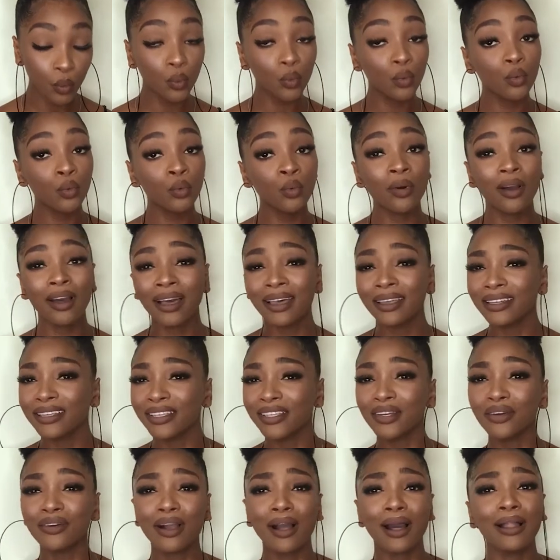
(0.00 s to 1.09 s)
Oh honey,
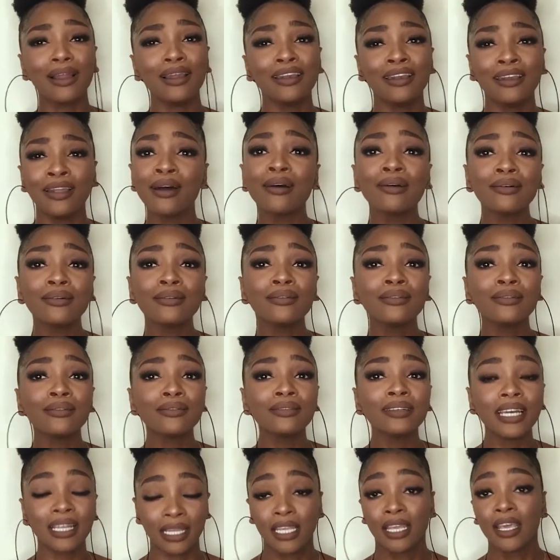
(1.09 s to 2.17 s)
your
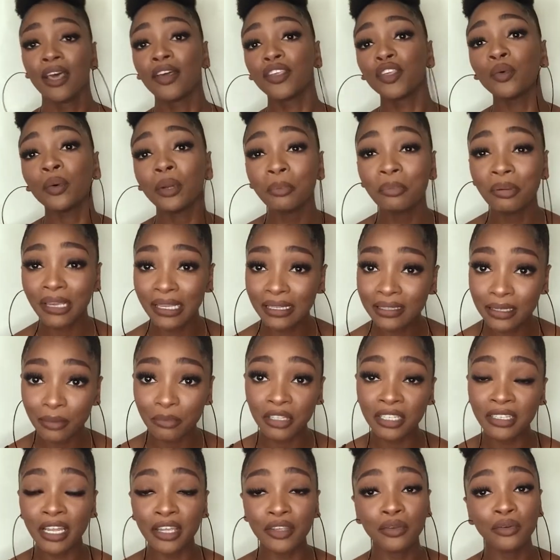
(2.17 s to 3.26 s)
cologne, you want to pick
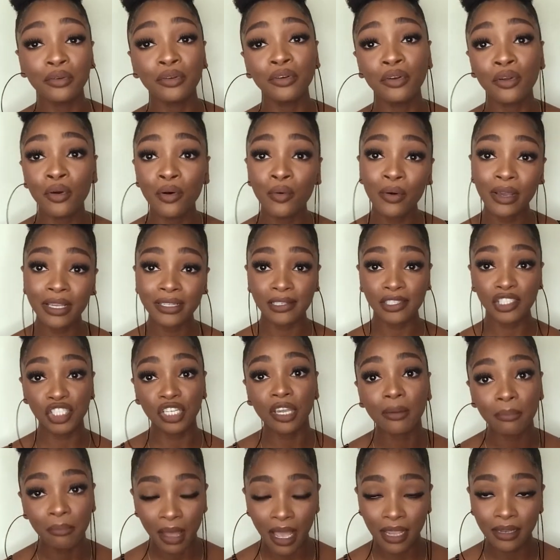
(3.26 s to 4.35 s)
something that you know is a
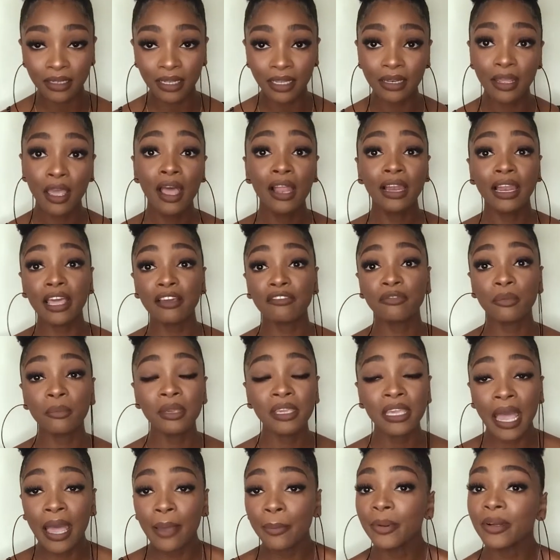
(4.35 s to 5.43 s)
chick magnet. Like for
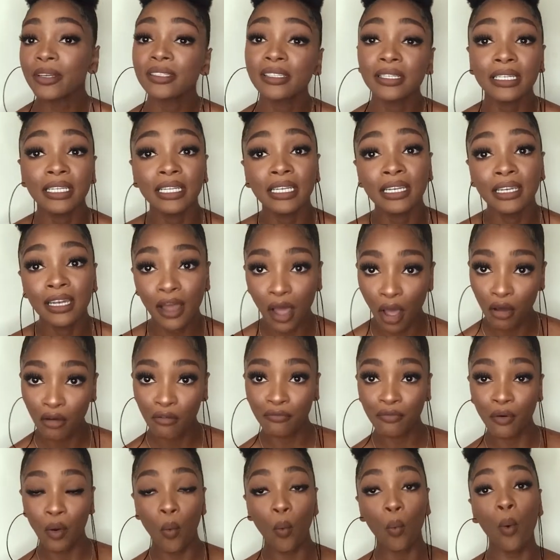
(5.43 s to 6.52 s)
me, I personally love
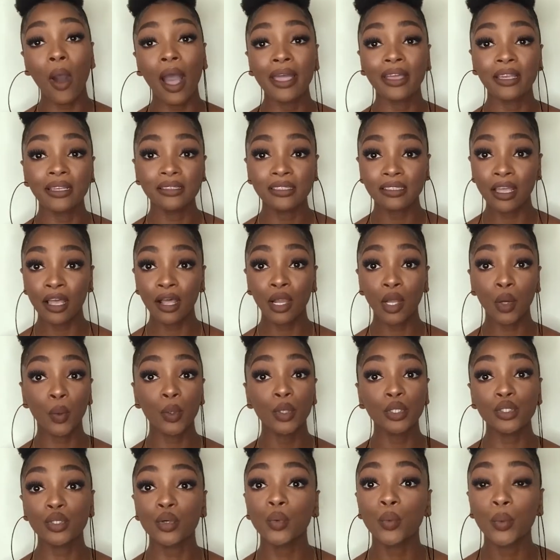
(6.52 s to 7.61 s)
YSL or
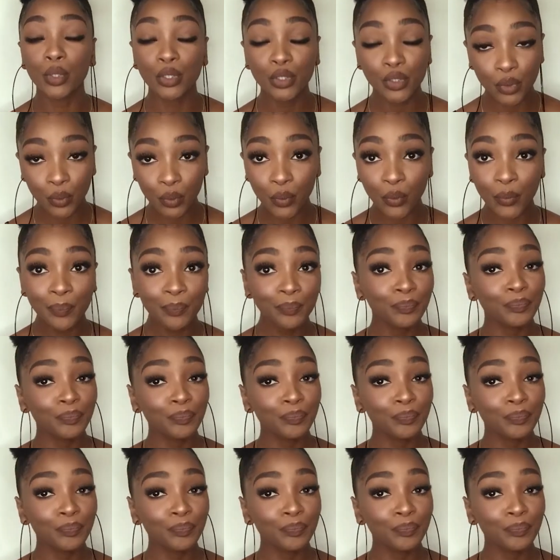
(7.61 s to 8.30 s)
212.